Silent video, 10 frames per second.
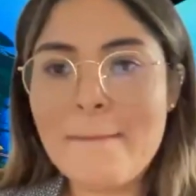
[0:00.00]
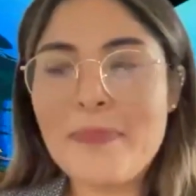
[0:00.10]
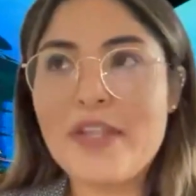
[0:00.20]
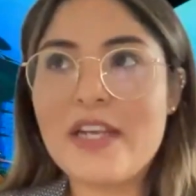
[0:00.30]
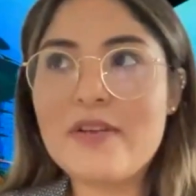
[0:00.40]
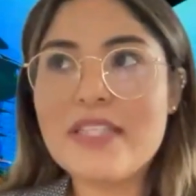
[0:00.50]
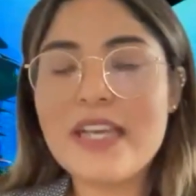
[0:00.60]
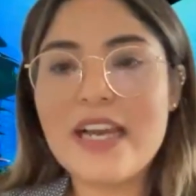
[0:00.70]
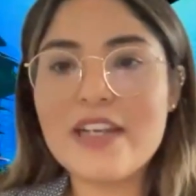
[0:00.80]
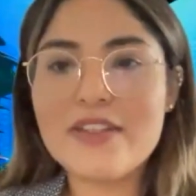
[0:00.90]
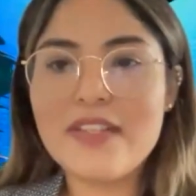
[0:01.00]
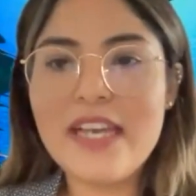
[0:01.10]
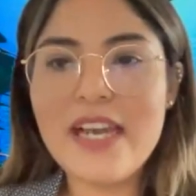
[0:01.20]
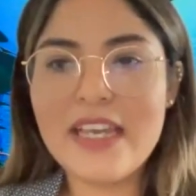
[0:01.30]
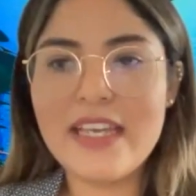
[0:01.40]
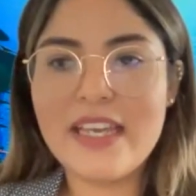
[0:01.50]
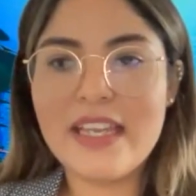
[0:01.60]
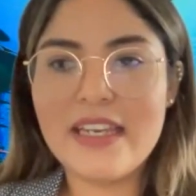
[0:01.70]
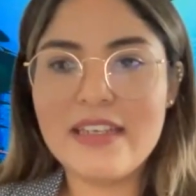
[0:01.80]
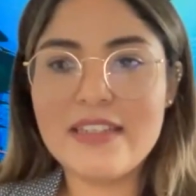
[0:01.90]
But then I was like, actually, I
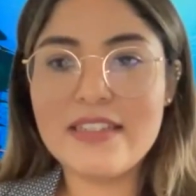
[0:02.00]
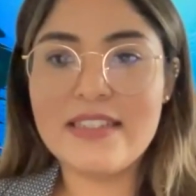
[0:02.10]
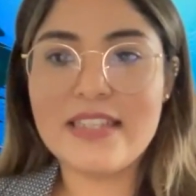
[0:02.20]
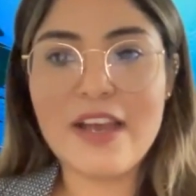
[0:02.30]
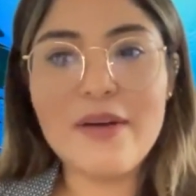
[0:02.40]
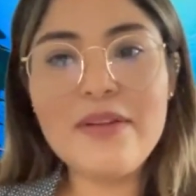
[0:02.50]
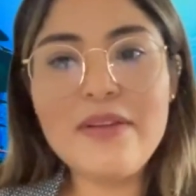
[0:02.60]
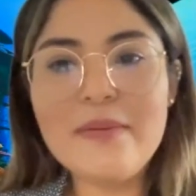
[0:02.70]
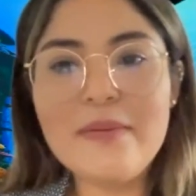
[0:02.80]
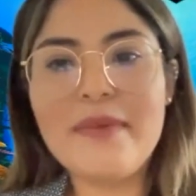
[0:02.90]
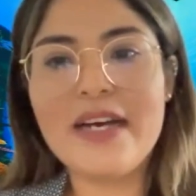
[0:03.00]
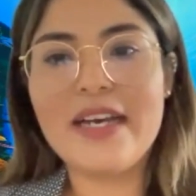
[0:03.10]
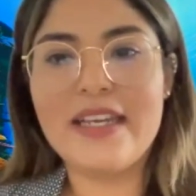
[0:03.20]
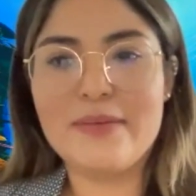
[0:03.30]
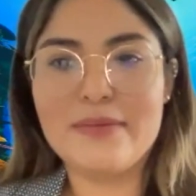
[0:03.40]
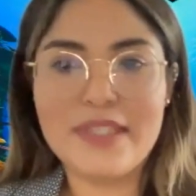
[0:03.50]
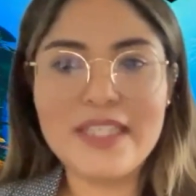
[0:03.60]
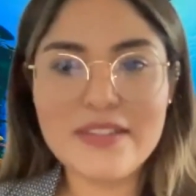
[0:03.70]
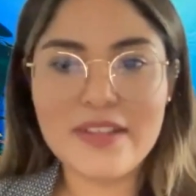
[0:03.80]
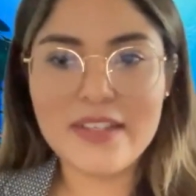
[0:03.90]
can sell my
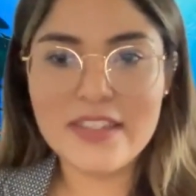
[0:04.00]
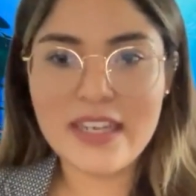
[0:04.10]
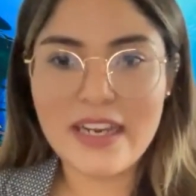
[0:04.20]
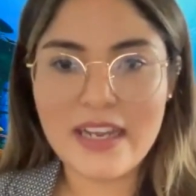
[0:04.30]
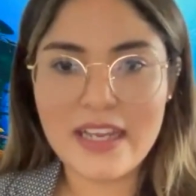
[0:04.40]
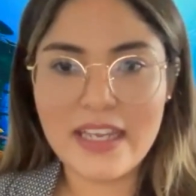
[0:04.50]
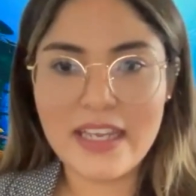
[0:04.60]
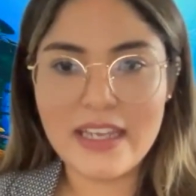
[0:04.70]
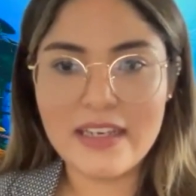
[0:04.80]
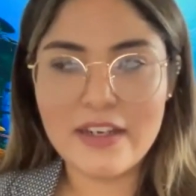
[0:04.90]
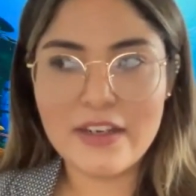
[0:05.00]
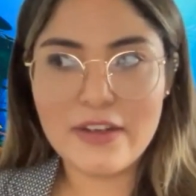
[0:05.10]
research and I can